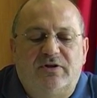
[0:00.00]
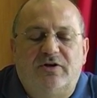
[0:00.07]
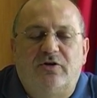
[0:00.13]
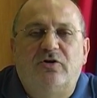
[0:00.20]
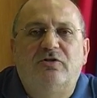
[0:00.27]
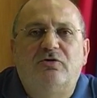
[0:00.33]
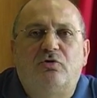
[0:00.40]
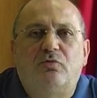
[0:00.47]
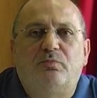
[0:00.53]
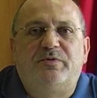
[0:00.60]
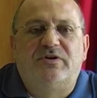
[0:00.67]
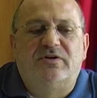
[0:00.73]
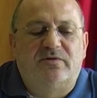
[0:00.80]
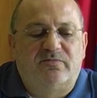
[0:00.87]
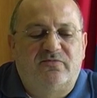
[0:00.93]
and
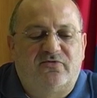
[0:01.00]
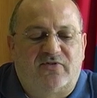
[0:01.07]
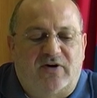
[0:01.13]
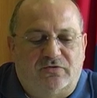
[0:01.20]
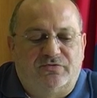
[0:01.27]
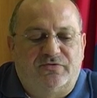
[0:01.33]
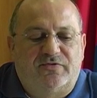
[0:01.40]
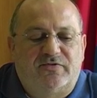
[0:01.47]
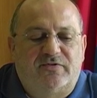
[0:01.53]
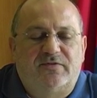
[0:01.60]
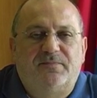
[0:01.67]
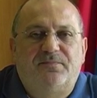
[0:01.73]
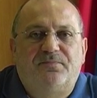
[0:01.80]
European funds.